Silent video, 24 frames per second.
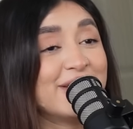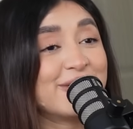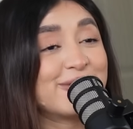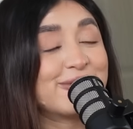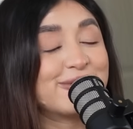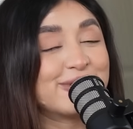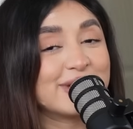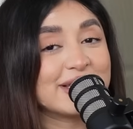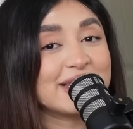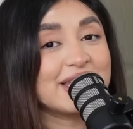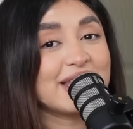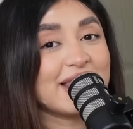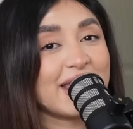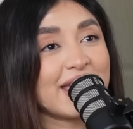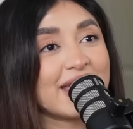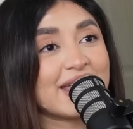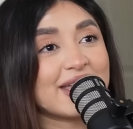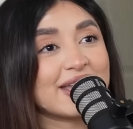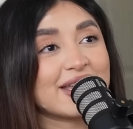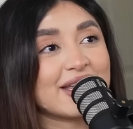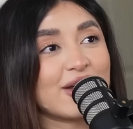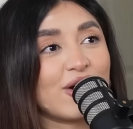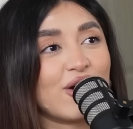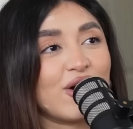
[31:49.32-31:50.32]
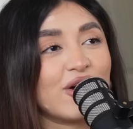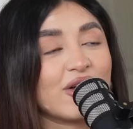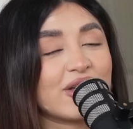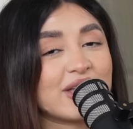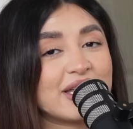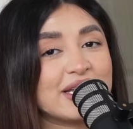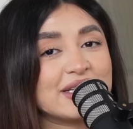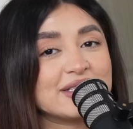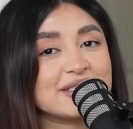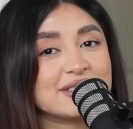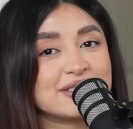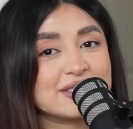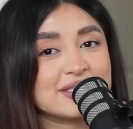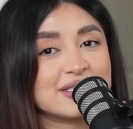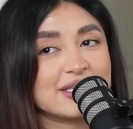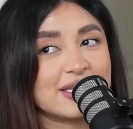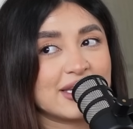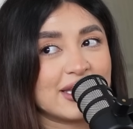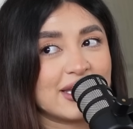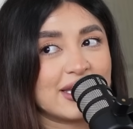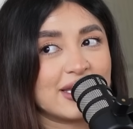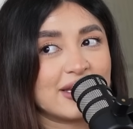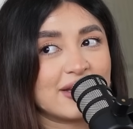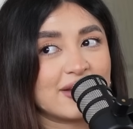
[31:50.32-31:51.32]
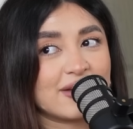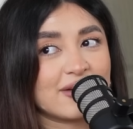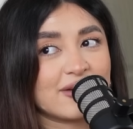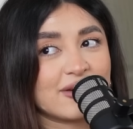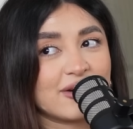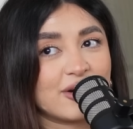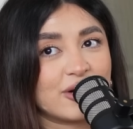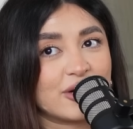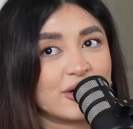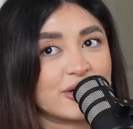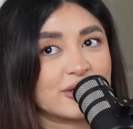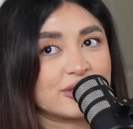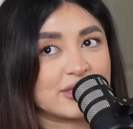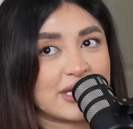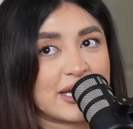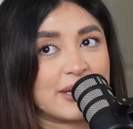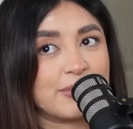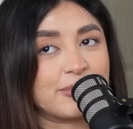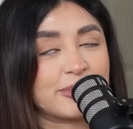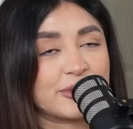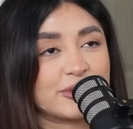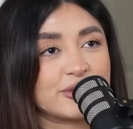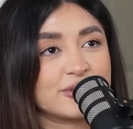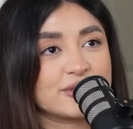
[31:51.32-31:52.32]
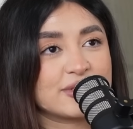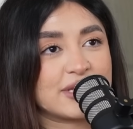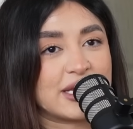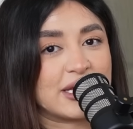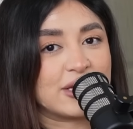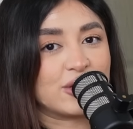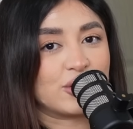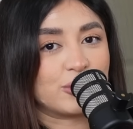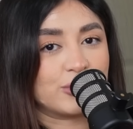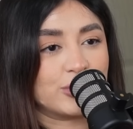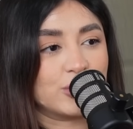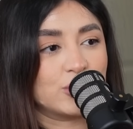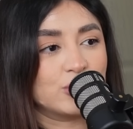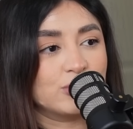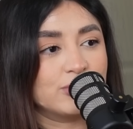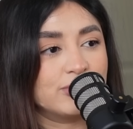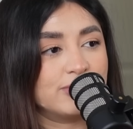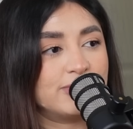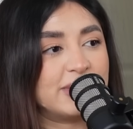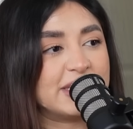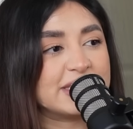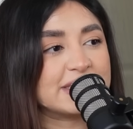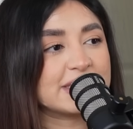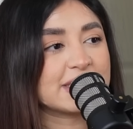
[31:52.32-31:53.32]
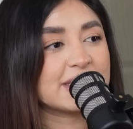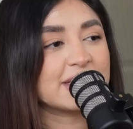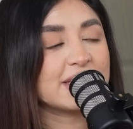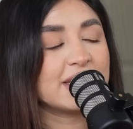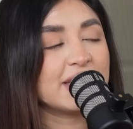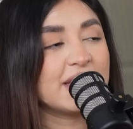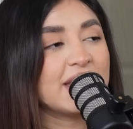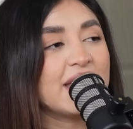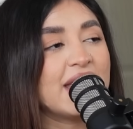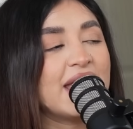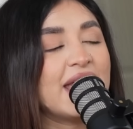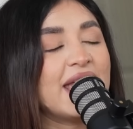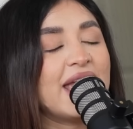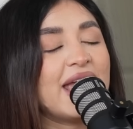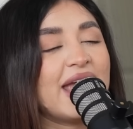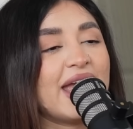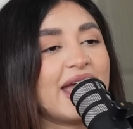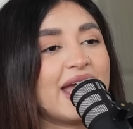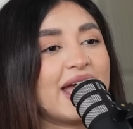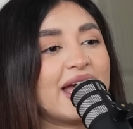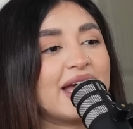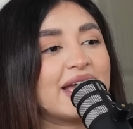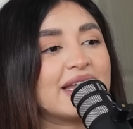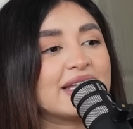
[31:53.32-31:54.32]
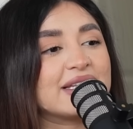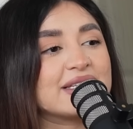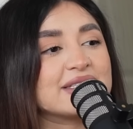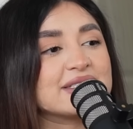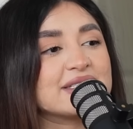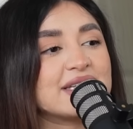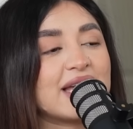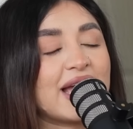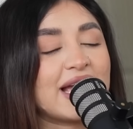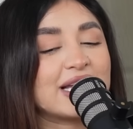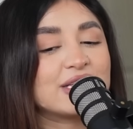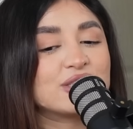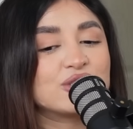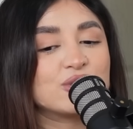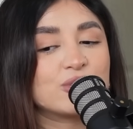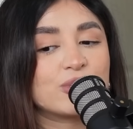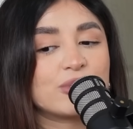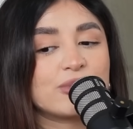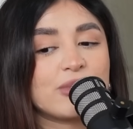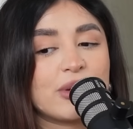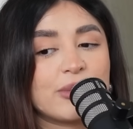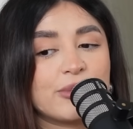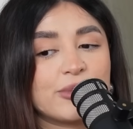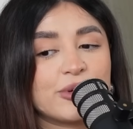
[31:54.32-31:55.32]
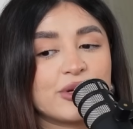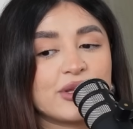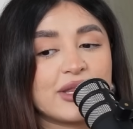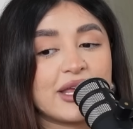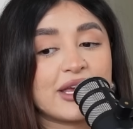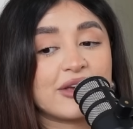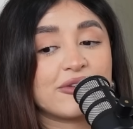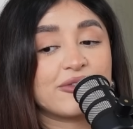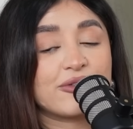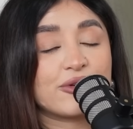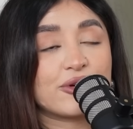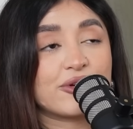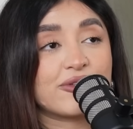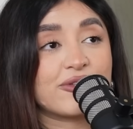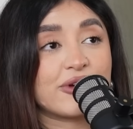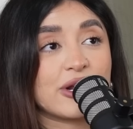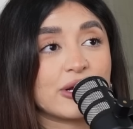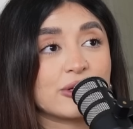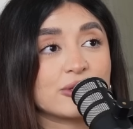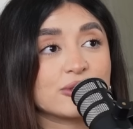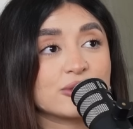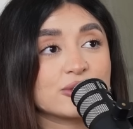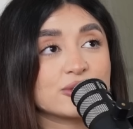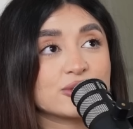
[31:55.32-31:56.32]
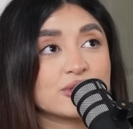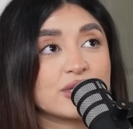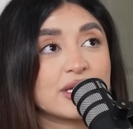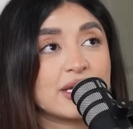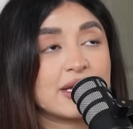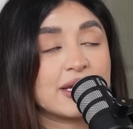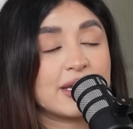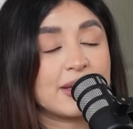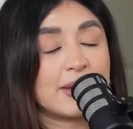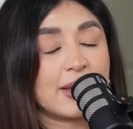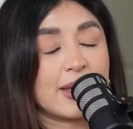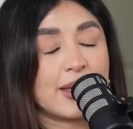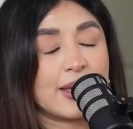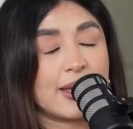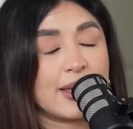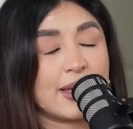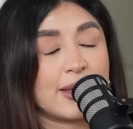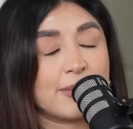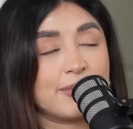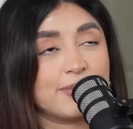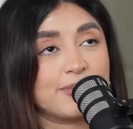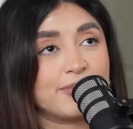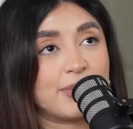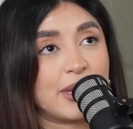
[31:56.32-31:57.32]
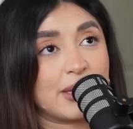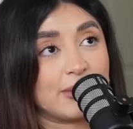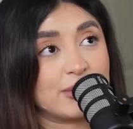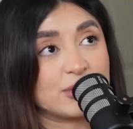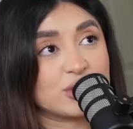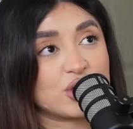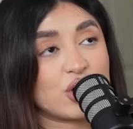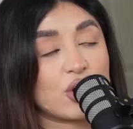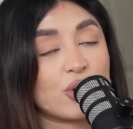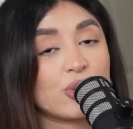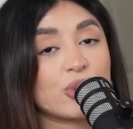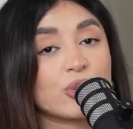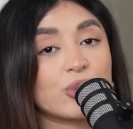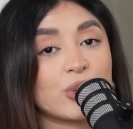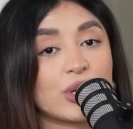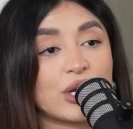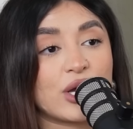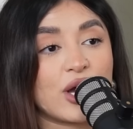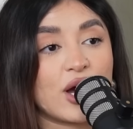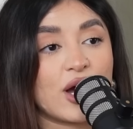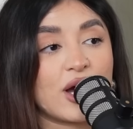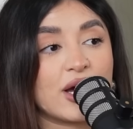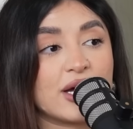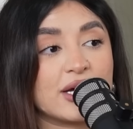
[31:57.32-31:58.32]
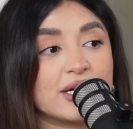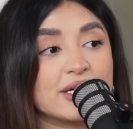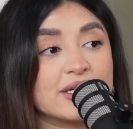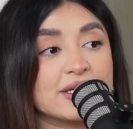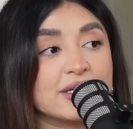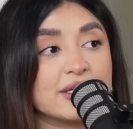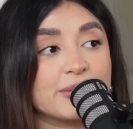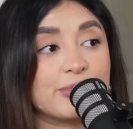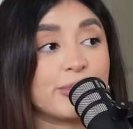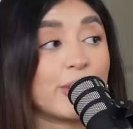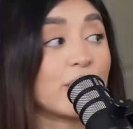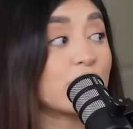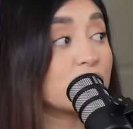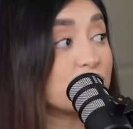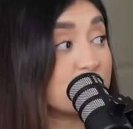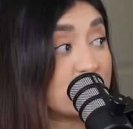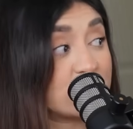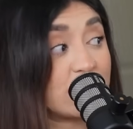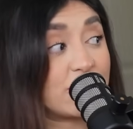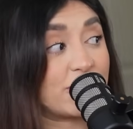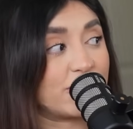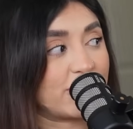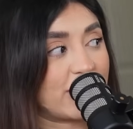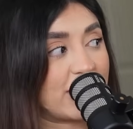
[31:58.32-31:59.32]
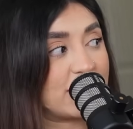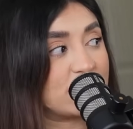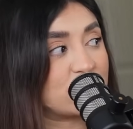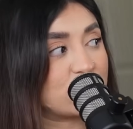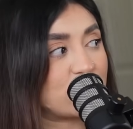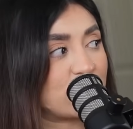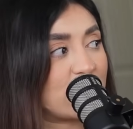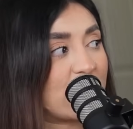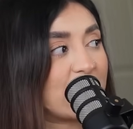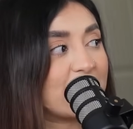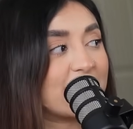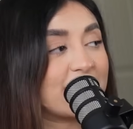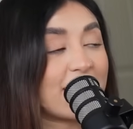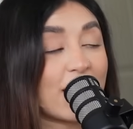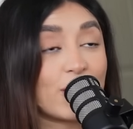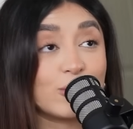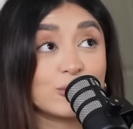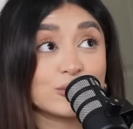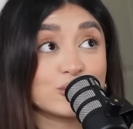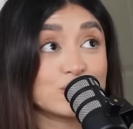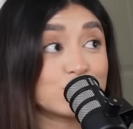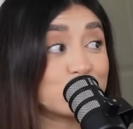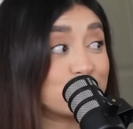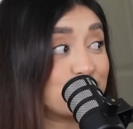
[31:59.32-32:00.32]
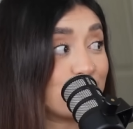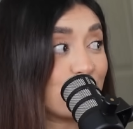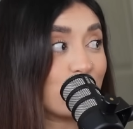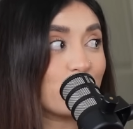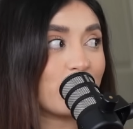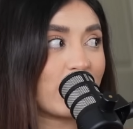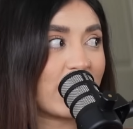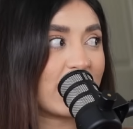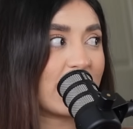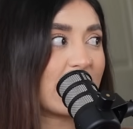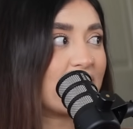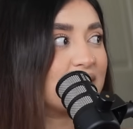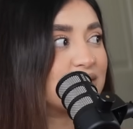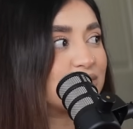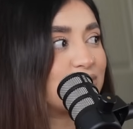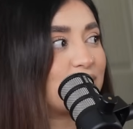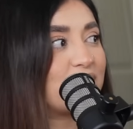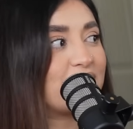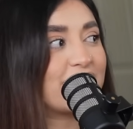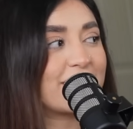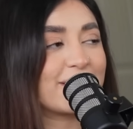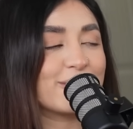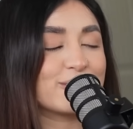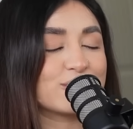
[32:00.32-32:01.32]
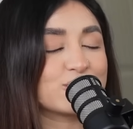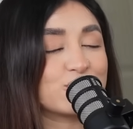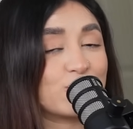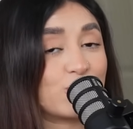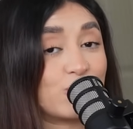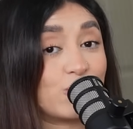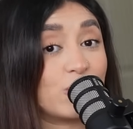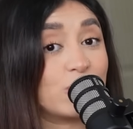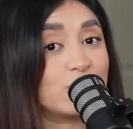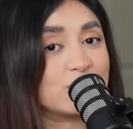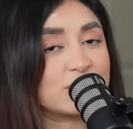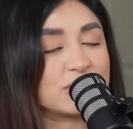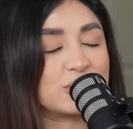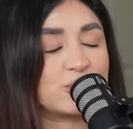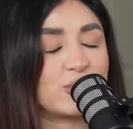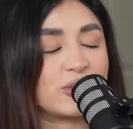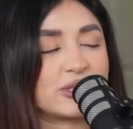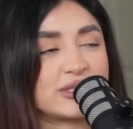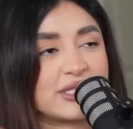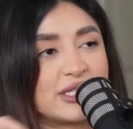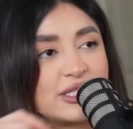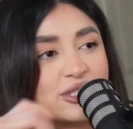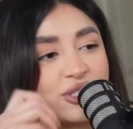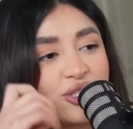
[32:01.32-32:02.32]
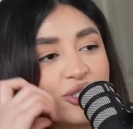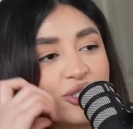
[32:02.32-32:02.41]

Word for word: really like all kids need are diapers and your boob basically and i do remember like for franco's uh, baby shower, we got a bottle sterilizer, and that was so badass, right? Like it was so cool. I was so excited